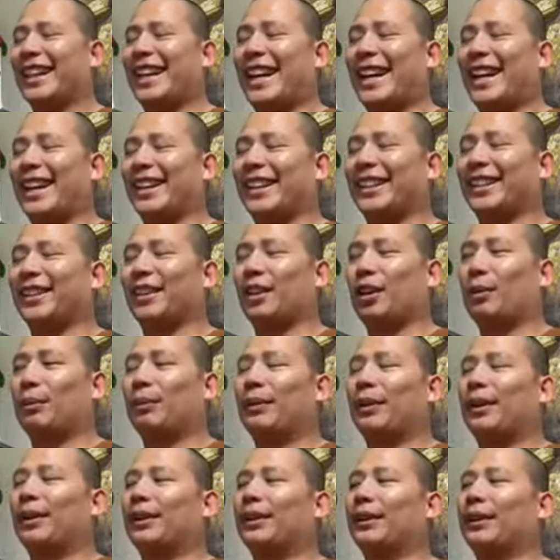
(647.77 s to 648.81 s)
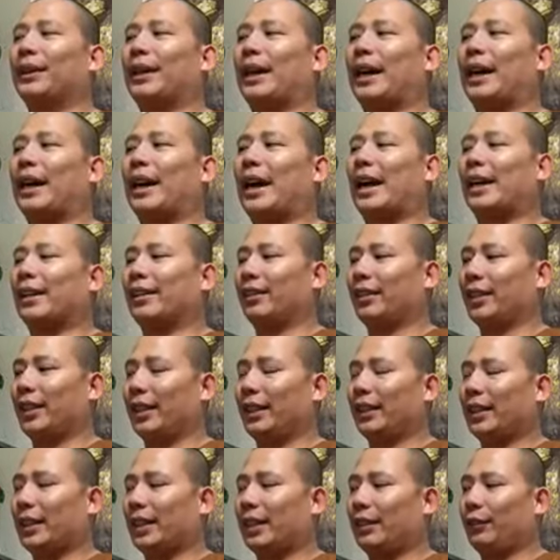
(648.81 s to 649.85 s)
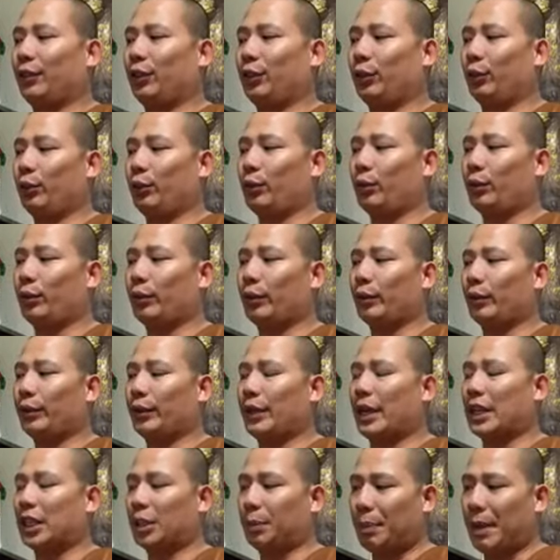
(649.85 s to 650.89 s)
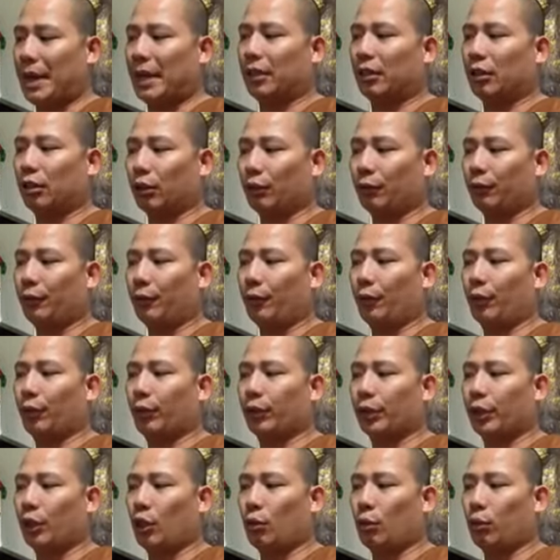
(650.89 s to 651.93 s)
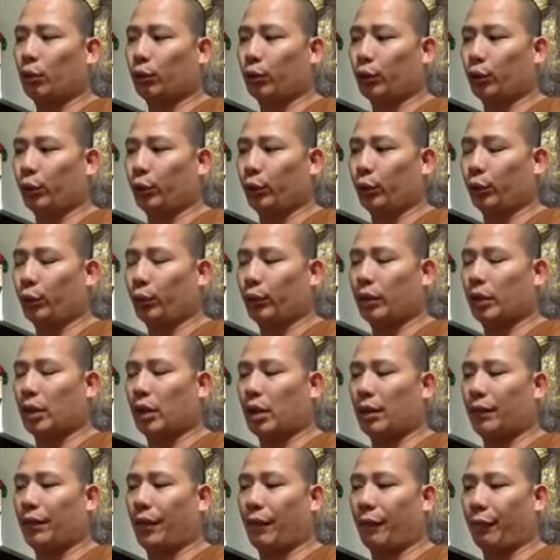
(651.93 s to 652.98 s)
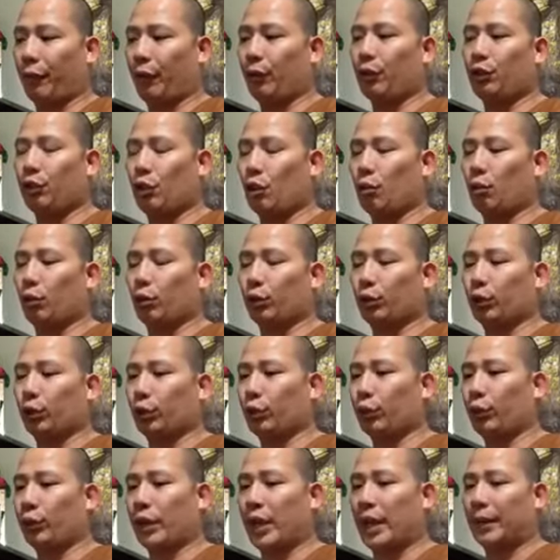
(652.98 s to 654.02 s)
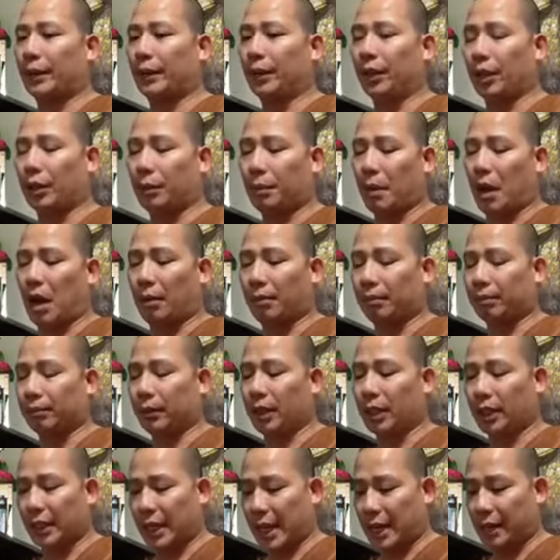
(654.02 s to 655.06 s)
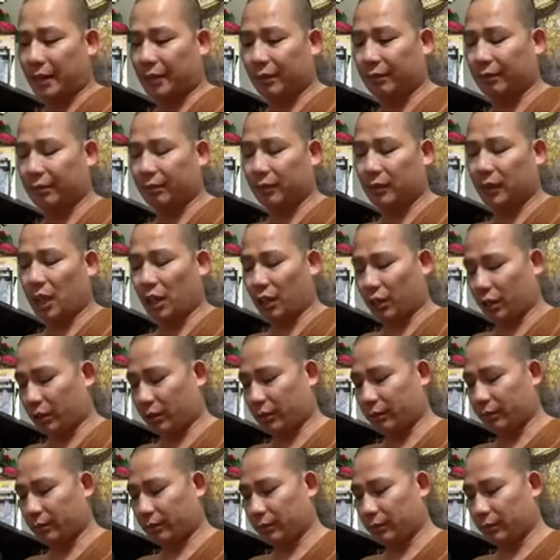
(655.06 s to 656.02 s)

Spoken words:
And I think that if you expand on the four noble truths, the first noble truth that, look, mom, look, dad, look.